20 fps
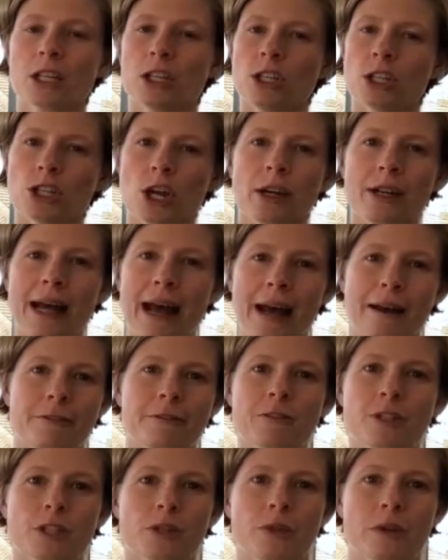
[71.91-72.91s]
You don't
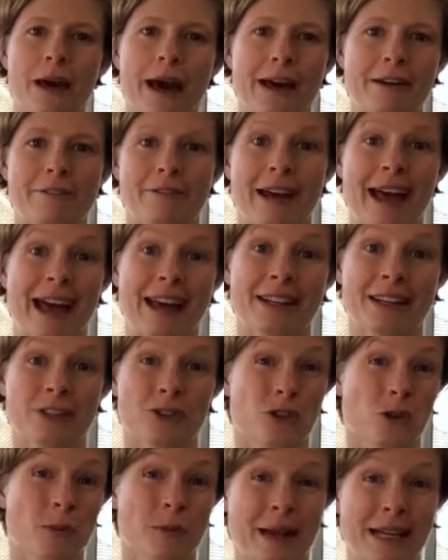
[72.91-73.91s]
have to have had a
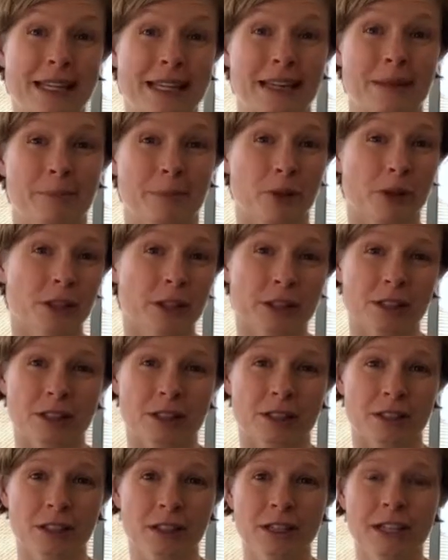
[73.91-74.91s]
traumatic
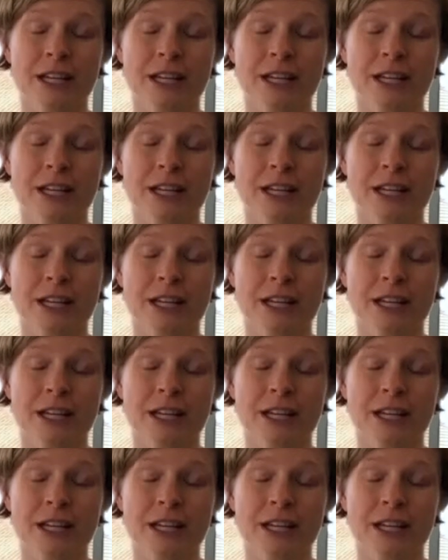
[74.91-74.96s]
birth.